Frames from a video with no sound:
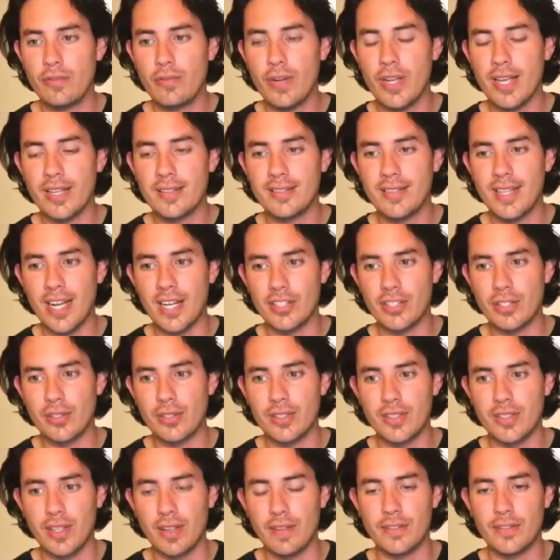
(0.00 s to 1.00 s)
if we attach
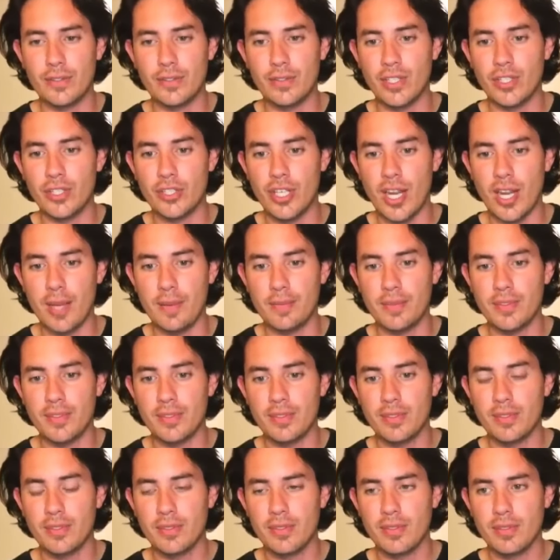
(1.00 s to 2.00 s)
ourselves to the
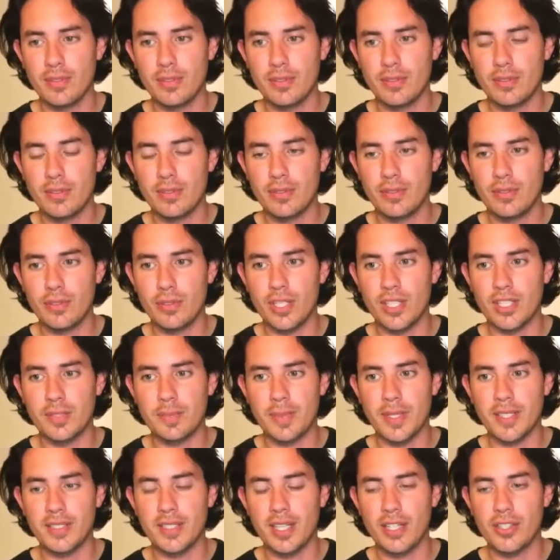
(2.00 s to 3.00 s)
shapes, to the
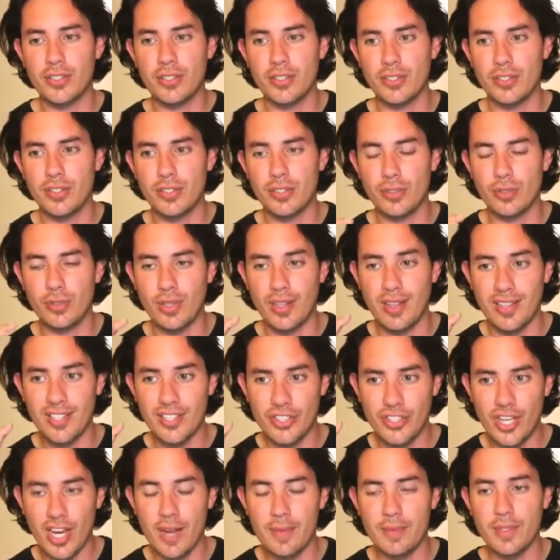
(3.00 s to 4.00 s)
expectations, to the
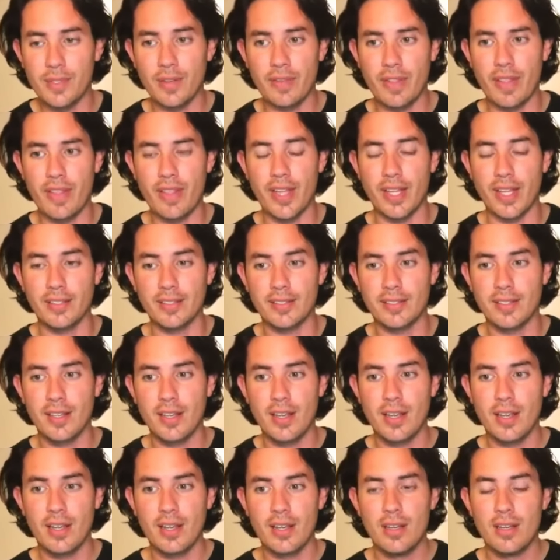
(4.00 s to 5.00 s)
shapes of the things,
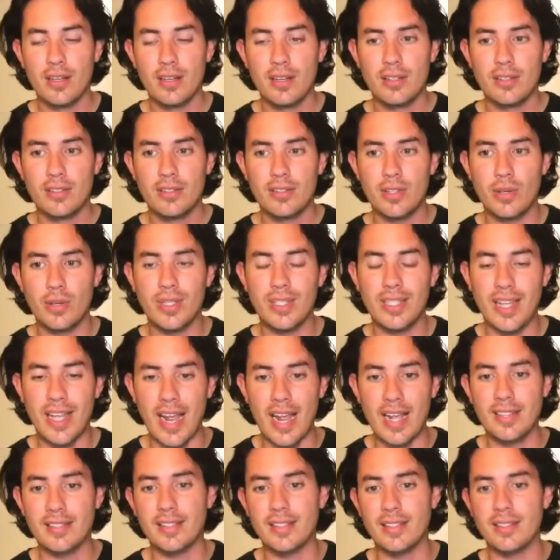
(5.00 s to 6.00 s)
so in
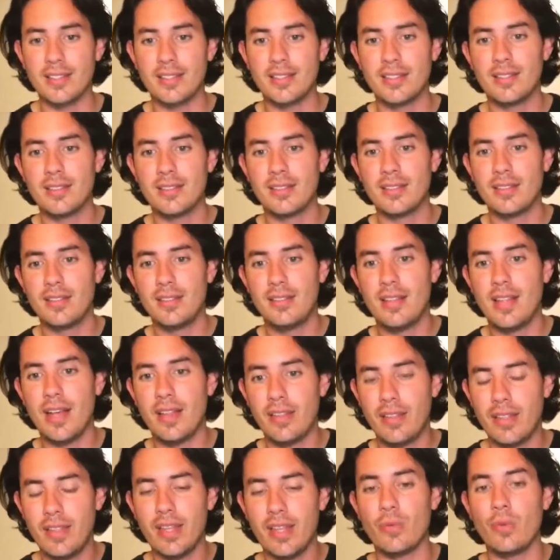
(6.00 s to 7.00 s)
the essence,
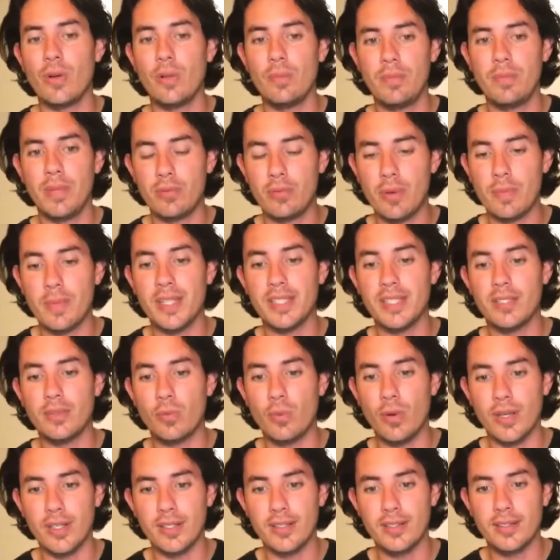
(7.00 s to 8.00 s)
that thing will be
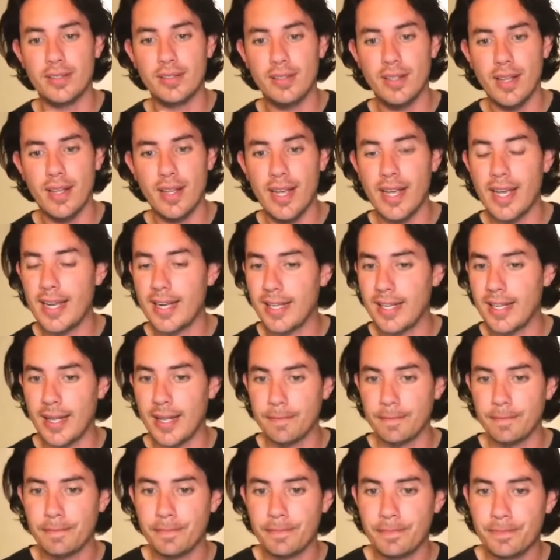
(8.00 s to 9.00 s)
repeated once and
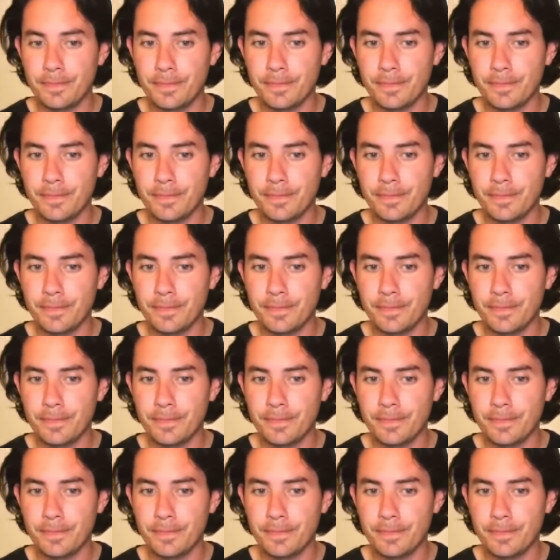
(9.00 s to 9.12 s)
again.